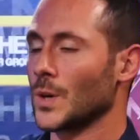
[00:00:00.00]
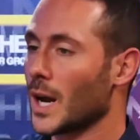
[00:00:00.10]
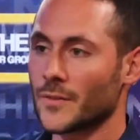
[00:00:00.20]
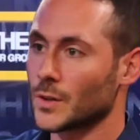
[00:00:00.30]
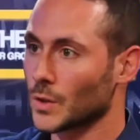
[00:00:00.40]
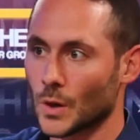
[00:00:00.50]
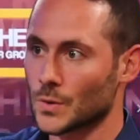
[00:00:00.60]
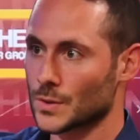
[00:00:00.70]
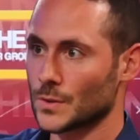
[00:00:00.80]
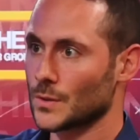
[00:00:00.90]
not even
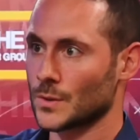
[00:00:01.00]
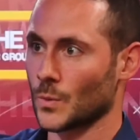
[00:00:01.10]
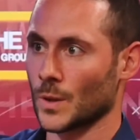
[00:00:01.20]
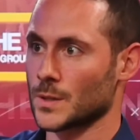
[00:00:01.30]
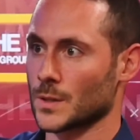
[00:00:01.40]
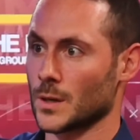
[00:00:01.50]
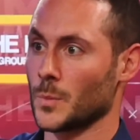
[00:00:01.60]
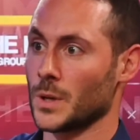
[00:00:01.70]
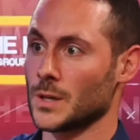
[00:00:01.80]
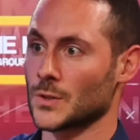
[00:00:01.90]
close to where this is going
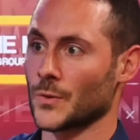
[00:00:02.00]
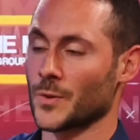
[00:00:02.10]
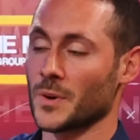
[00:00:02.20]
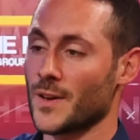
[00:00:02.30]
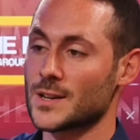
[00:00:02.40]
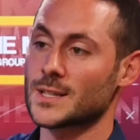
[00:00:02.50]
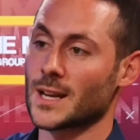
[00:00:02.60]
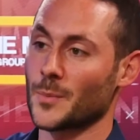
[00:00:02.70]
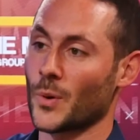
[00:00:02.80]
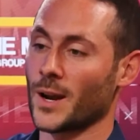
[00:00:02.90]
to be. So from an investing
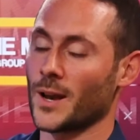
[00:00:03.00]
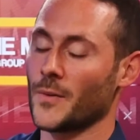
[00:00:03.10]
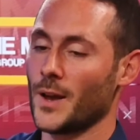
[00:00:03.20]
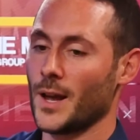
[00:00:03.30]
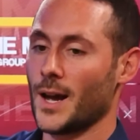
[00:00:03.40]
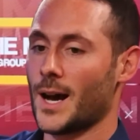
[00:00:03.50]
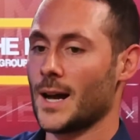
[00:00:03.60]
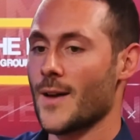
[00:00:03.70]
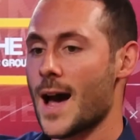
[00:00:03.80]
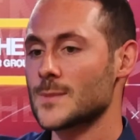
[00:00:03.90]
standpoint,
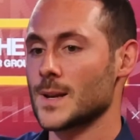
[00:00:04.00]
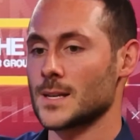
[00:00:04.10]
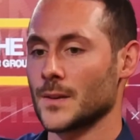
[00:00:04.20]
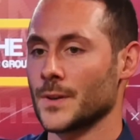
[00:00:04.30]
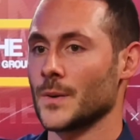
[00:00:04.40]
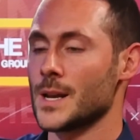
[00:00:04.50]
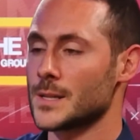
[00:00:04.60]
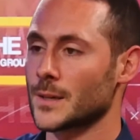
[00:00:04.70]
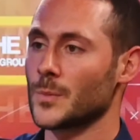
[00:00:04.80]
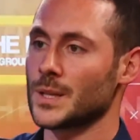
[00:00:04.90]
I've asked myself, is
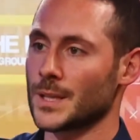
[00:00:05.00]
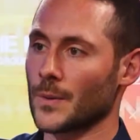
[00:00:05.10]
it going to be sell